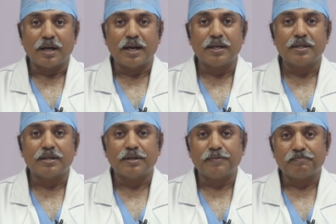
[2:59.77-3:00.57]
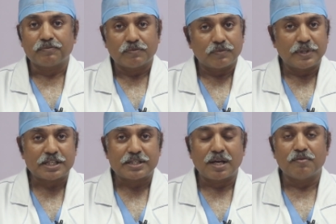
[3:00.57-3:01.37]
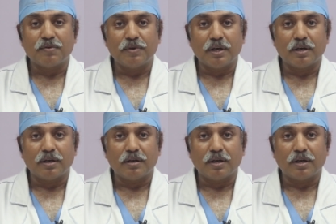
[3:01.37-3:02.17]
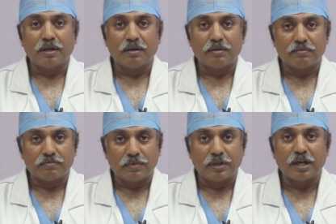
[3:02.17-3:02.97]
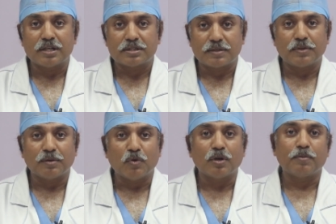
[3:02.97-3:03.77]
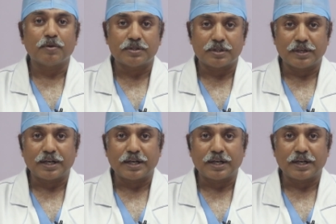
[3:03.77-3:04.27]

and uh, next time we will uh, learn something more about the sudden